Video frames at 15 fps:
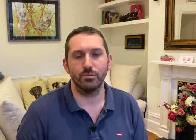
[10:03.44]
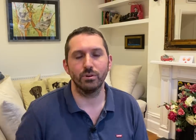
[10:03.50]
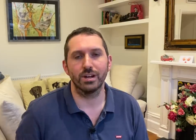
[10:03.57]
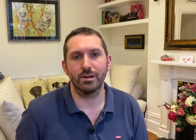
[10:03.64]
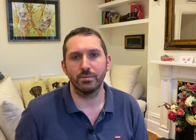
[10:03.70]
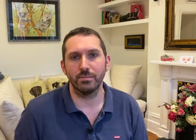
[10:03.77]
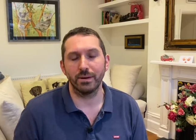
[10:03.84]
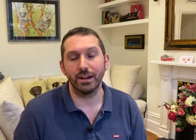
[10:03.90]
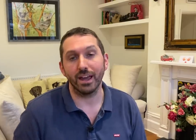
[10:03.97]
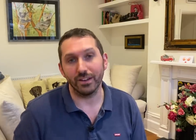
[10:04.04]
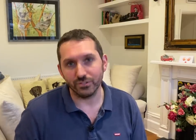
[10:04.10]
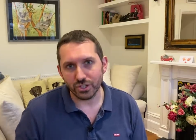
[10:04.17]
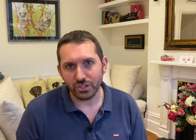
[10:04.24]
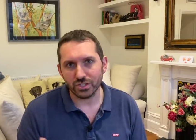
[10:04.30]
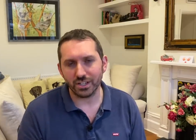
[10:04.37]
will come in my life?
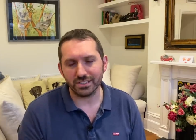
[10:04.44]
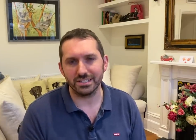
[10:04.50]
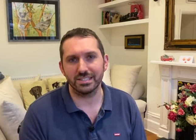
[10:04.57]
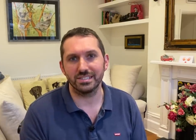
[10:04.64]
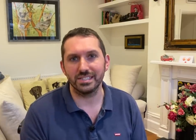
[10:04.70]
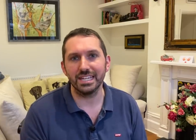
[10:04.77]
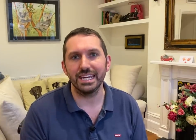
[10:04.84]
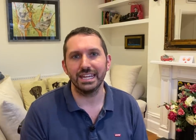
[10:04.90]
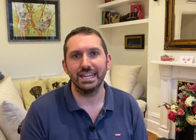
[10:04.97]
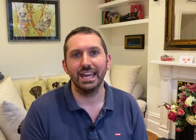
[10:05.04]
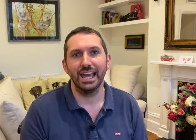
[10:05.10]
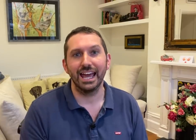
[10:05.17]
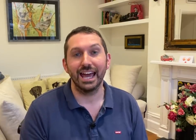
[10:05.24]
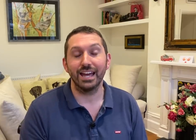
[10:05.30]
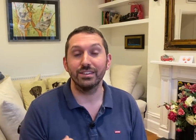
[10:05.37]
Do you start to see
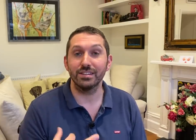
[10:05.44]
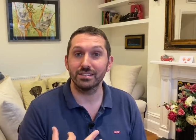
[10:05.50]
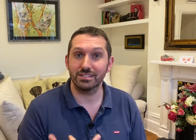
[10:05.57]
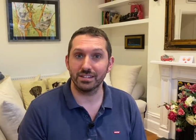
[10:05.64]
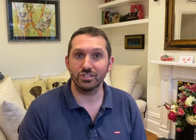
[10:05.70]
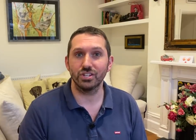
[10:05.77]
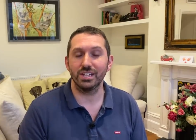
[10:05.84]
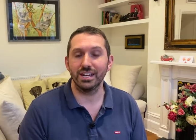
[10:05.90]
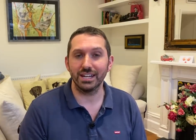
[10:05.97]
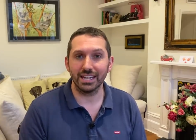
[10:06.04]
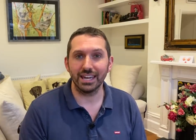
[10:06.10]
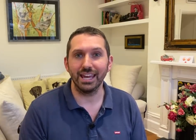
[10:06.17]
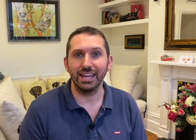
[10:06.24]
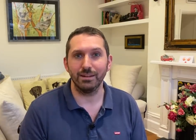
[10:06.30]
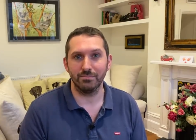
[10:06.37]
how there's such an inner
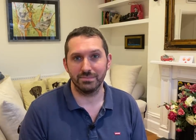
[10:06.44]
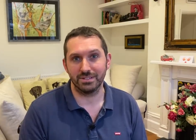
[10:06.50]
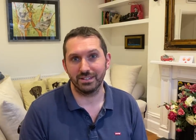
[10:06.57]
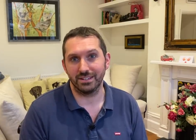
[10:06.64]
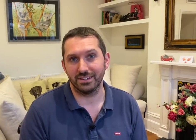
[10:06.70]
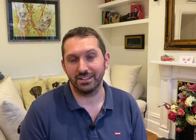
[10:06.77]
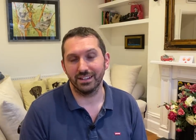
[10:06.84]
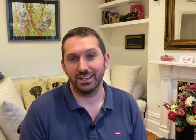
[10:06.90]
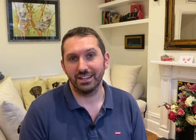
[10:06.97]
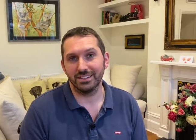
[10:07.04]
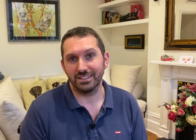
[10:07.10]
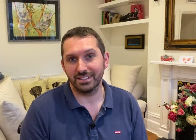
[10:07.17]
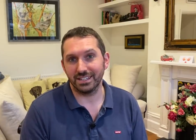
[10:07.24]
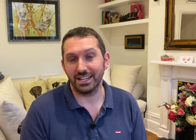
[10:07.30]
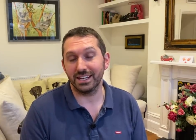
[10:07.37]
game to,
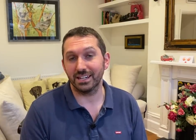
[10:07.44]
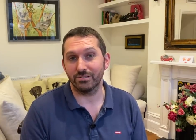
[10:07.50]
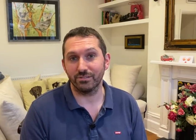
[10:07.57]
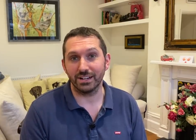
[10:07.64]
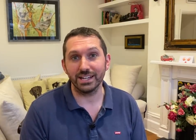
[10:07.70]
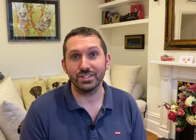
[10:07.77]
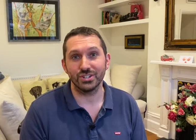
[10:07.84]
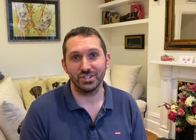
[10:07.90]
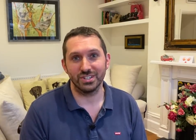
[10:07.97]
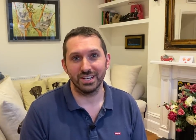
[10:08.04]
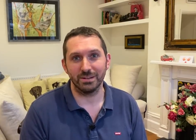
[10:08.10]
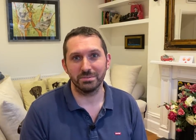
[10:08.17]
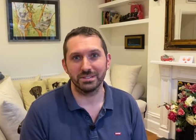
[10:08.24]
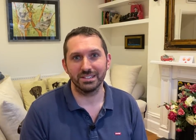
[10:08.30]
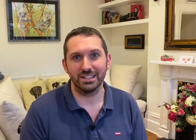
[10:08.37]
to dating and
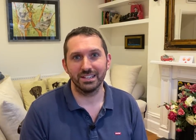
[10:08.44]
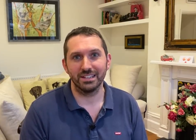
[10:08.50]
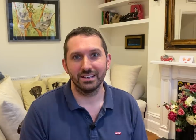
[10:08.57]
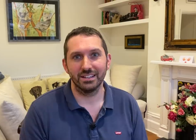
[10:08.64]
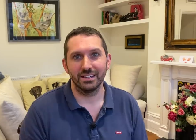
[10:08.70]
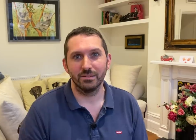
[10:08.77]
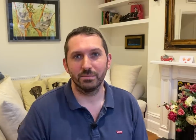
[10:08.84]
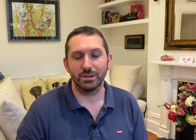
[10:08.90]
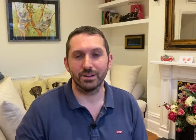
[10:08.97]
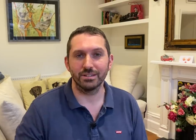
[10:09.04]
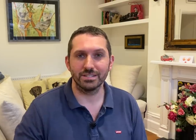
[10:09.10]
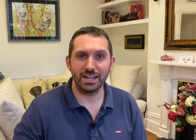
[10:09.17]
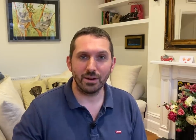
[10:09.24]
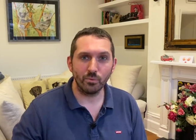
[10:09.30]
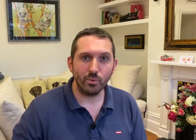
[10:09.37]
relationships?
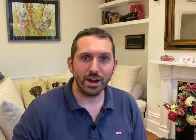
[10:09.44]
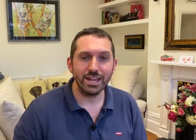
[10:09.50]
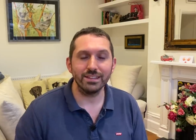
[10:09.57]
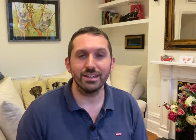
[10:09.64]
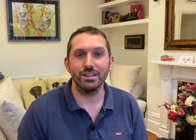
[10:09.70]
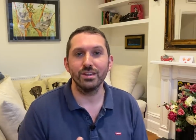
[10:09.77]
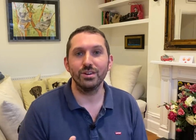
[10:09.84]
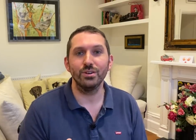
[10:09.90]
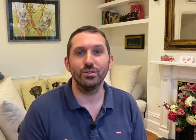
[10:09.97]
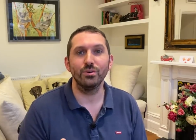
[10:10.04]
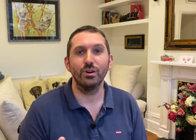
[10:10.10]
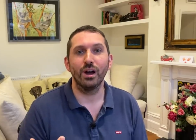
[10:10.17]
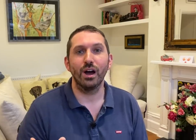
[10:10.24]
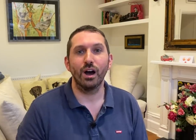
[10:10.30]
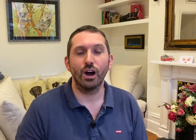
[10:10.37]
Because that way that
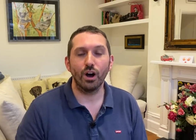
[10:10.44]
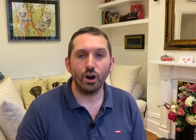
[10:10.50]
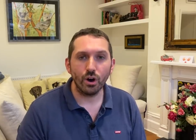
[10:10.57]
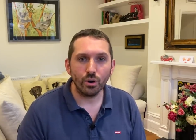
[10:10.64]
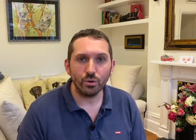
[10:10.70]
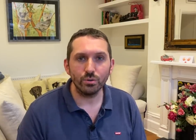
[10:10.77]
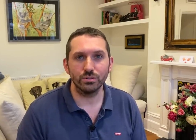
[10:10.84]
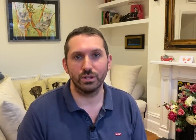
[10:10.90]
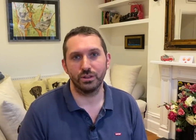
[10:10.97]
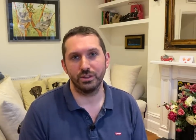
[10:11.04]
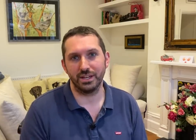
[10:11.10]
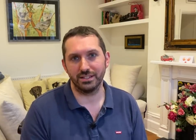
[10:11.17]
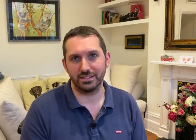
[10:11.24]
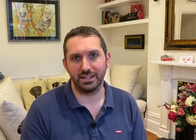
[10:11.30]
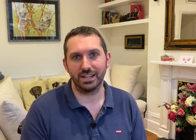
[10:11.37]
you hold the
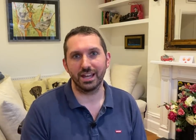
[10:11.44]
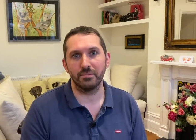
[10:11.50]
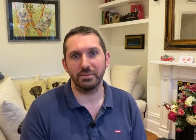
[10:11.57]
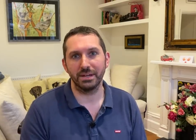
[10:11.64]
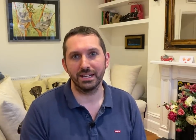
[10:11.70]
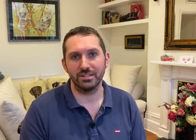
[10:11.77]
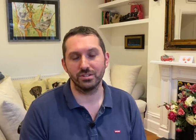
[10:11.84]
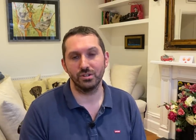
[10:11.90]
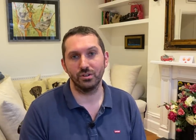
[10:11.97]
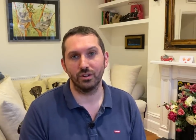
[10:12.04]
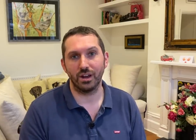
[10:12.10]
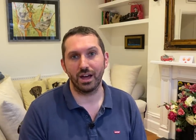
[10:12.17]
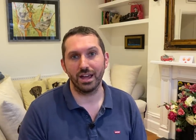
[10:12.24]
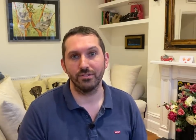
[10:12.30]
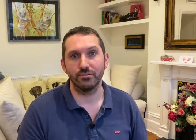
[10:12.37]
things that are coming into your
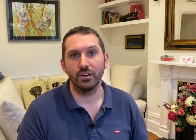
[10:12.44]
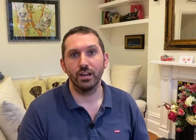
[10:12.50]
life,